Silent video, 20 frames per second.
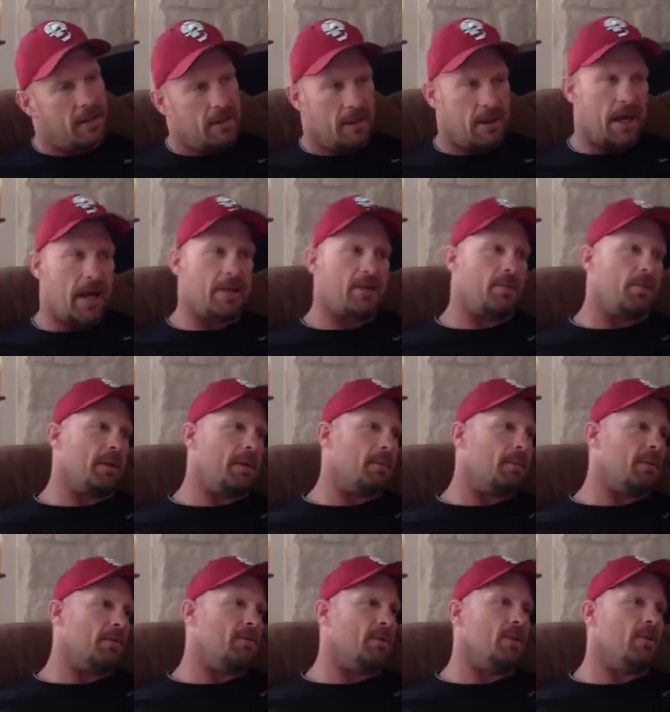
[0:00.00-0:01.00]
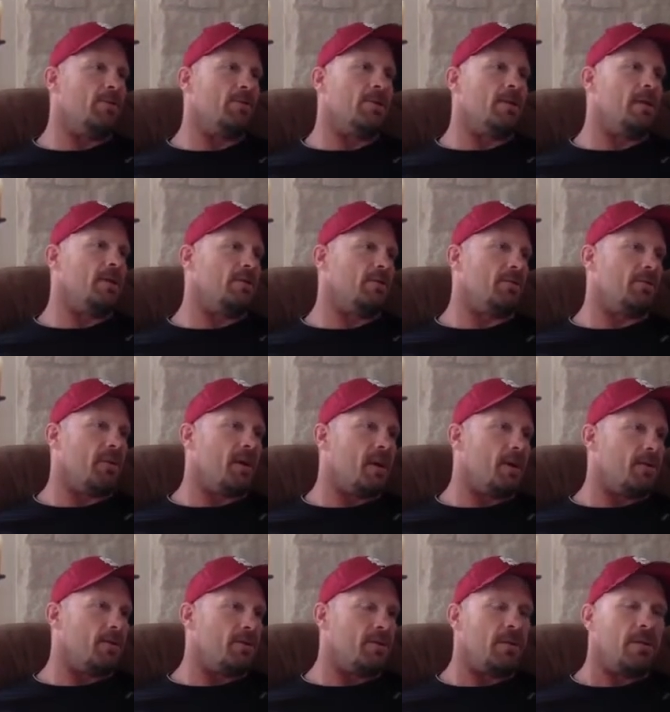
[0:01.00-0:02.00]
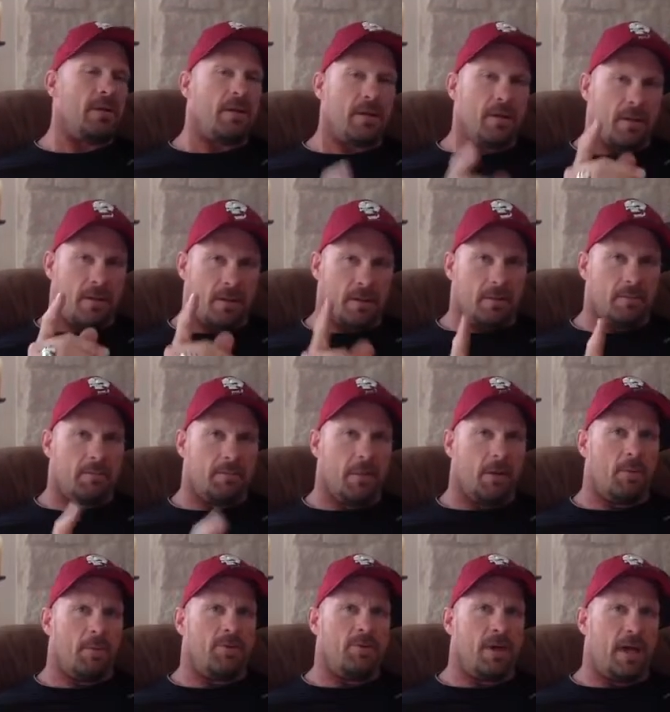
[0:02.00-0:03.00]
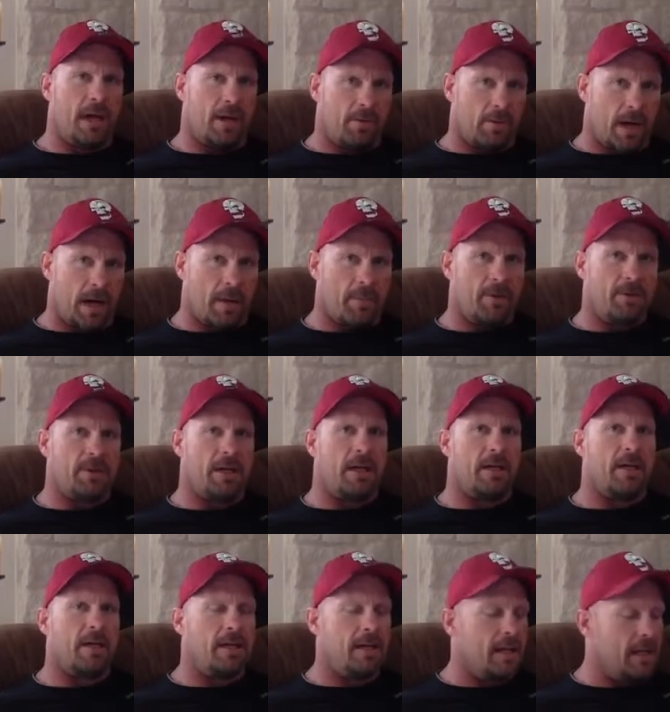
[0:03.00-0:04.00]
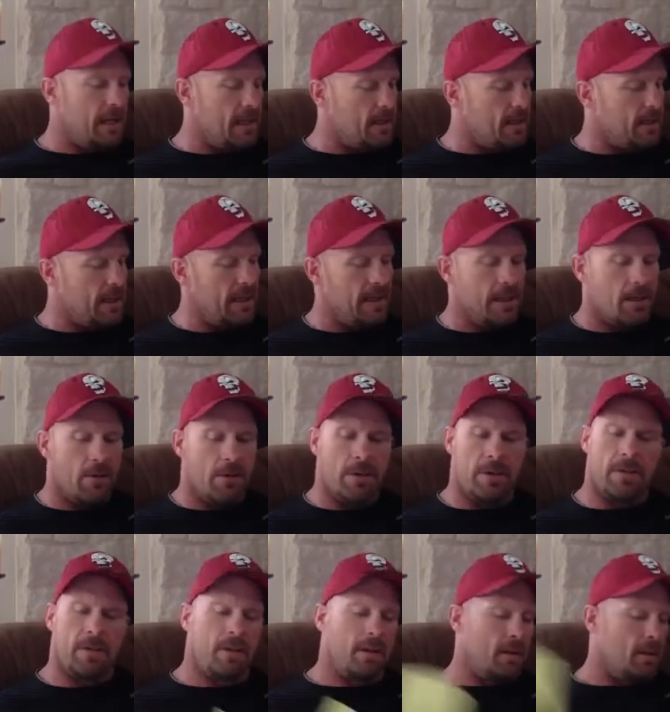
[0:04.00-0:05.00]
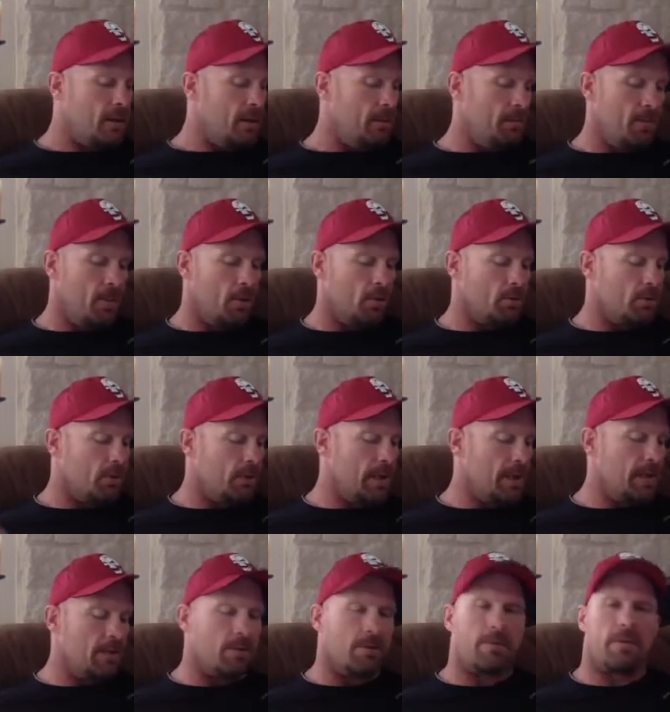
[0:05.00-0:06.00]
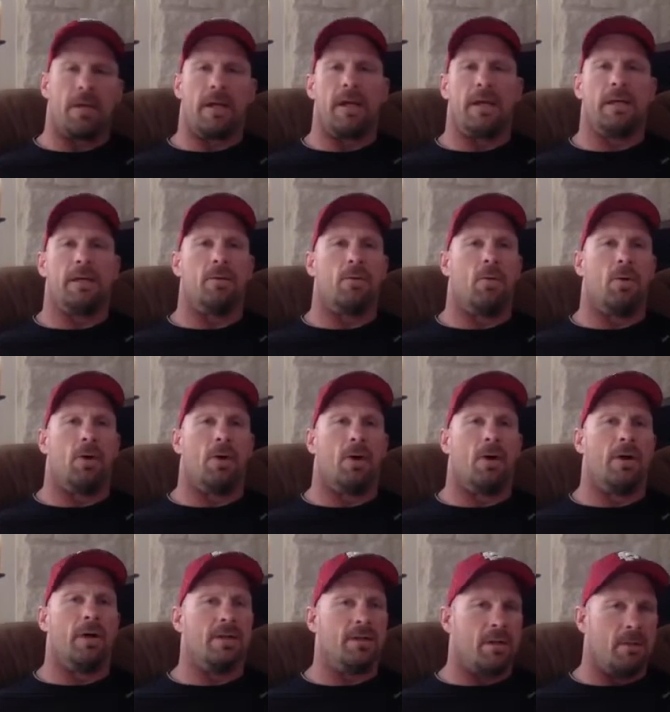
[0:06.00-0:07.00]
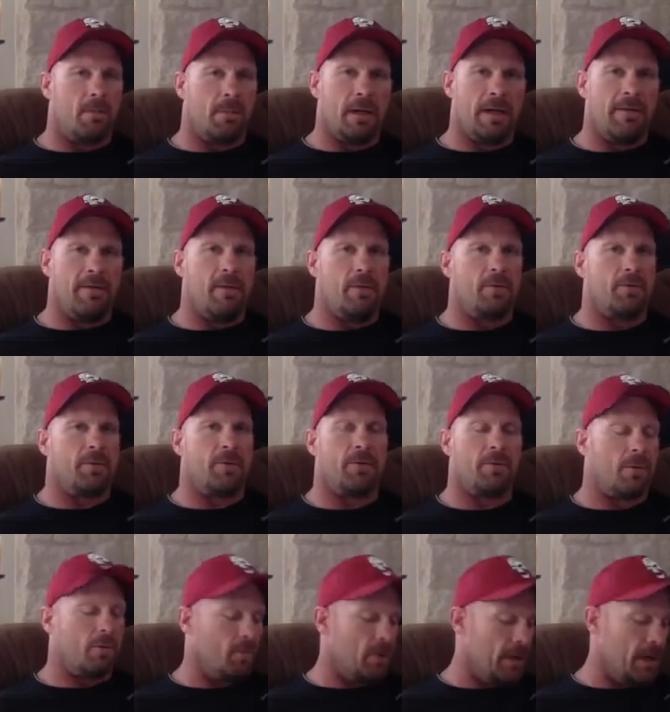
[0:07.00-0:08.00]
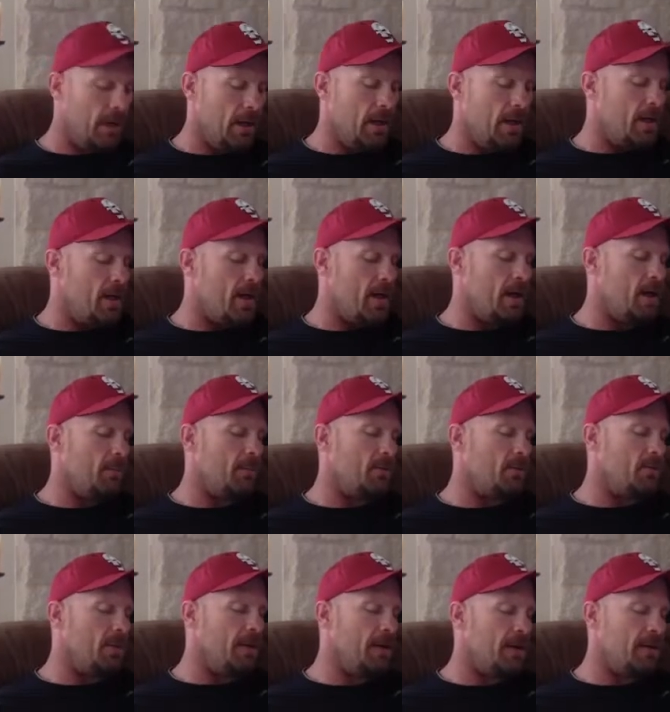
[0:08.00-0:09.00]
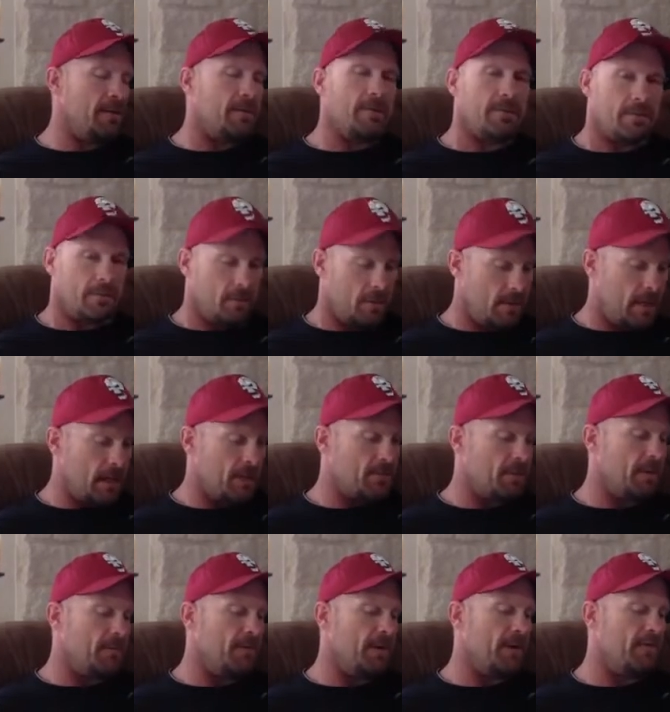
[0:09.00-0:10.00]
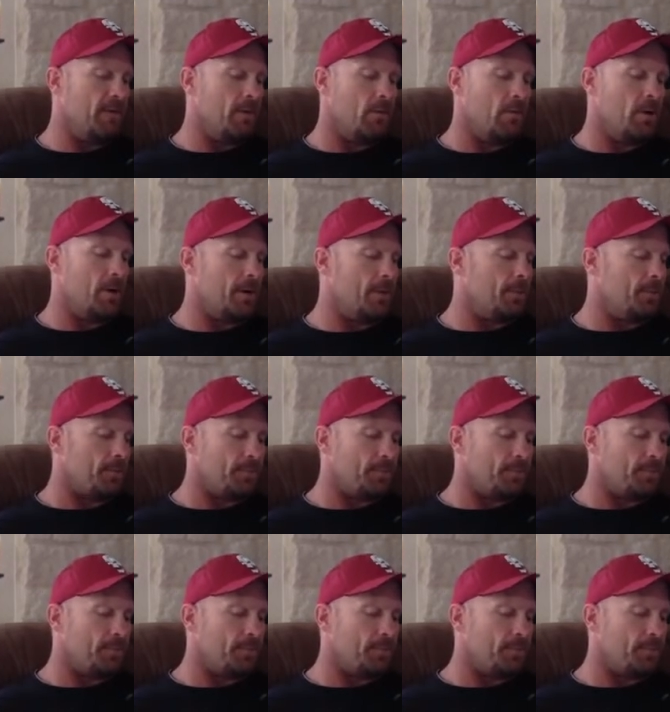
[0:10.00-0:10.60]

Lots of people have used it as a finish. But when Jake Roberts had the DDT going, most lethal thing in the world, and you believed it was a real 100%. So that's my favorite one.